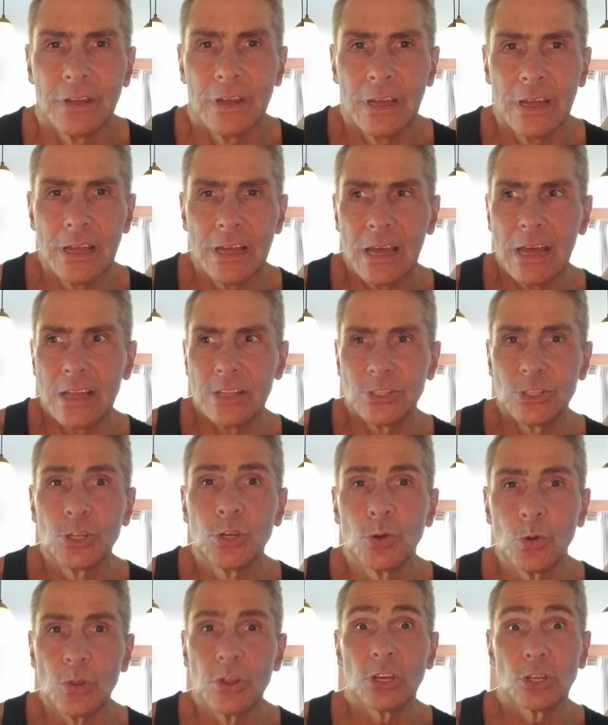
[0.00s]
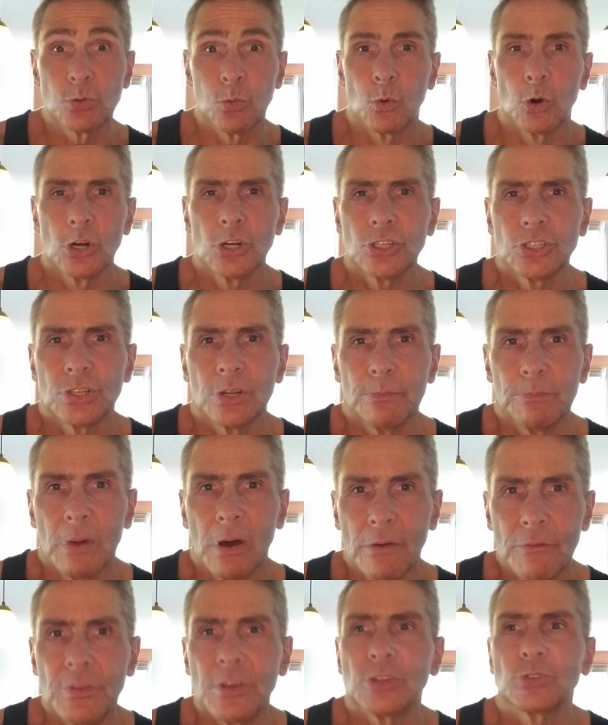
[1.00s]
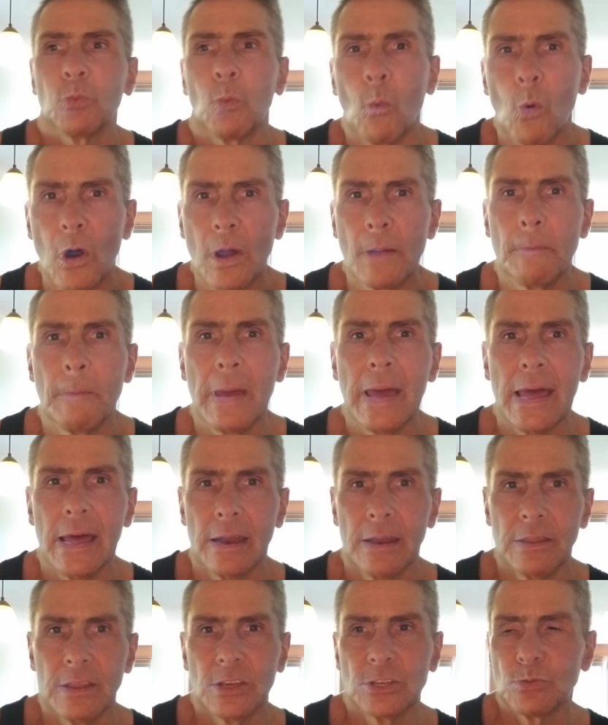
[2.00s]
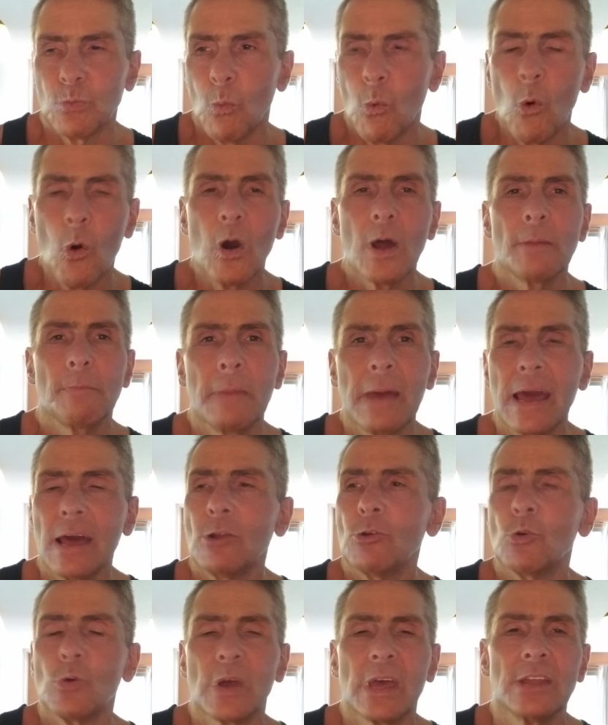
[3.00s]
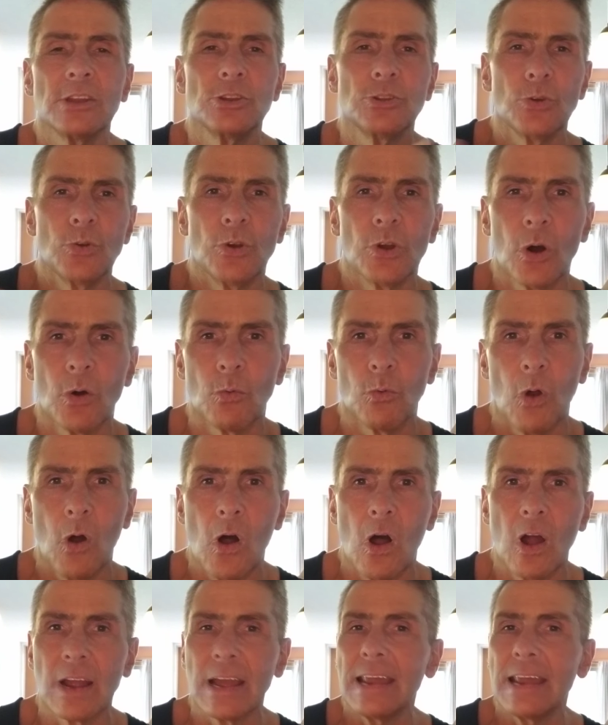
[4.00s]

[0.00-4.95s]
into this worship of this one man who can do no wrong.